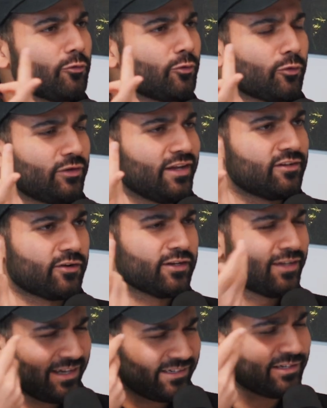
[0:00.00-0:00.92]
you on a date,
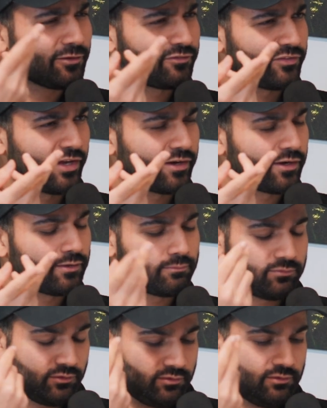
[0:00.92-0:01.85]
right? I didn't say
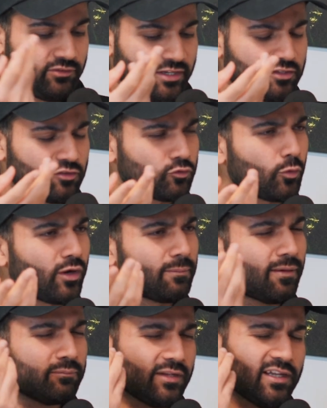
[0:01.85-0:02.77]
this to her,
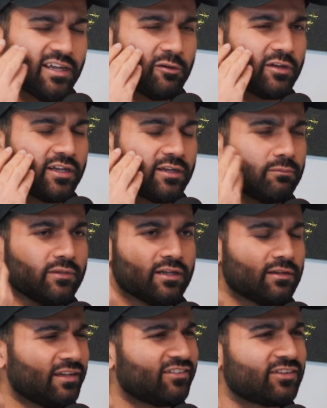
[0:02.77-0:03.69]
but I'm thinking, okay,
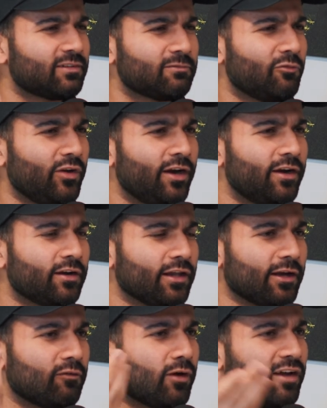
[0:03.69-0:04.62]
then it's weird.
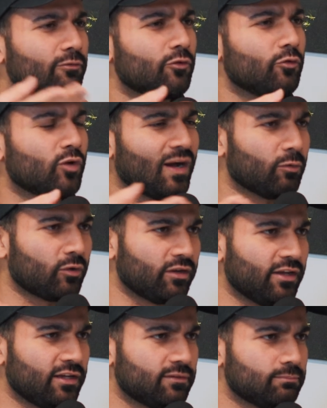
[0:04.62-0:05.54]
Like, why would you come on a
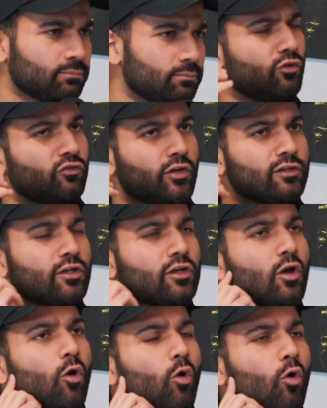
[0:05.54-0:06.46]
date? She's saying
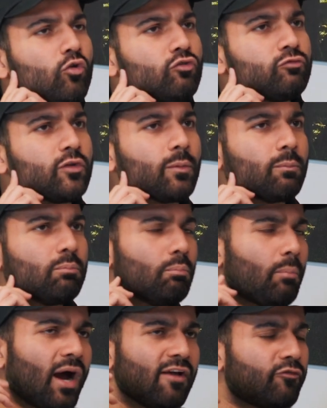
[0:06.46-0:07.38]
that all of
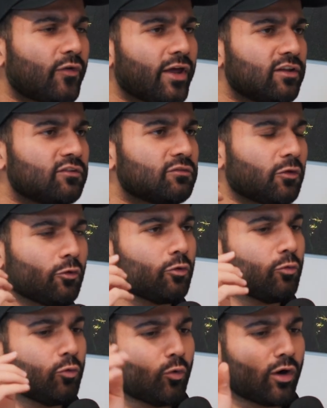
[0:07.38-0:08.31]
my friends, you
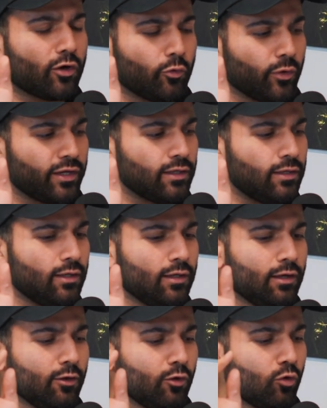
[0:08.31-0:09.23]
know,
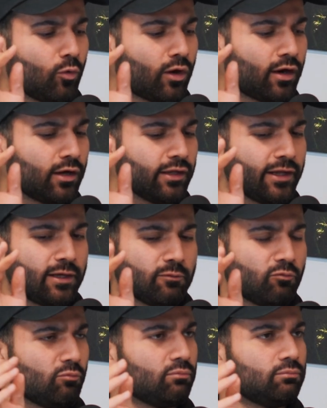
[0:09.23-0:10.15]
who are like
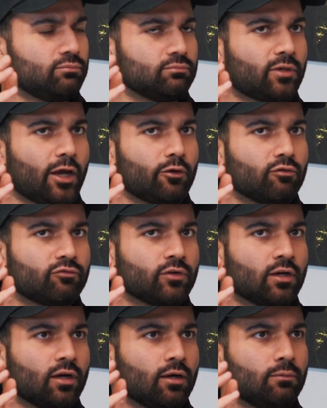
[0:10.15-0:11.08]
kind of,
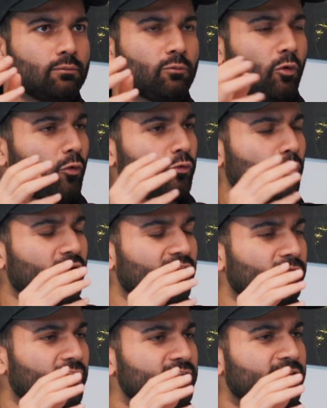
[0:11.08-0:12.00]
who don't
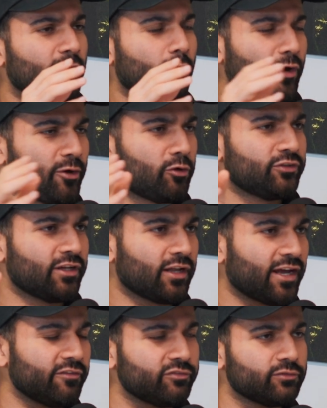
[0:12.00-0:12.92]
have anything going on in their
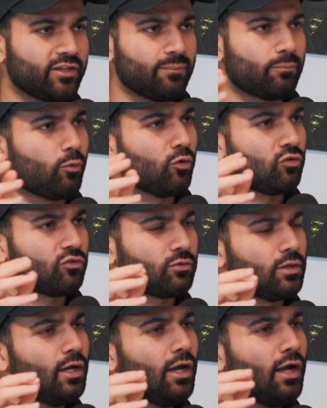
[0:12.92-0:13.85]
life, they post